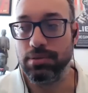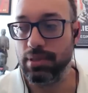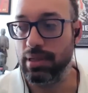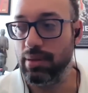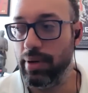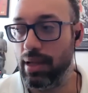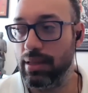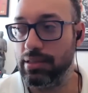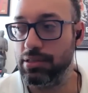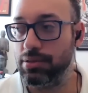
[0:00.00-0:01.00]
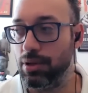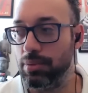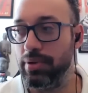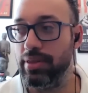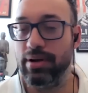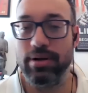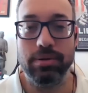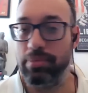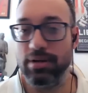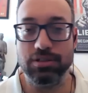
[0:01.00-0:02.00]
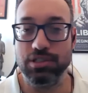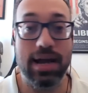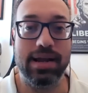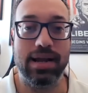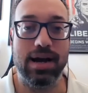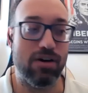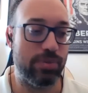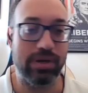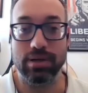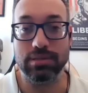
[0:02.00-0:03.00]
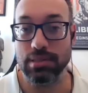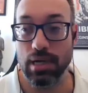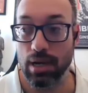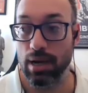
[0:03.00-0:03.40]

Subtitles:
to the email list told me they're signing off because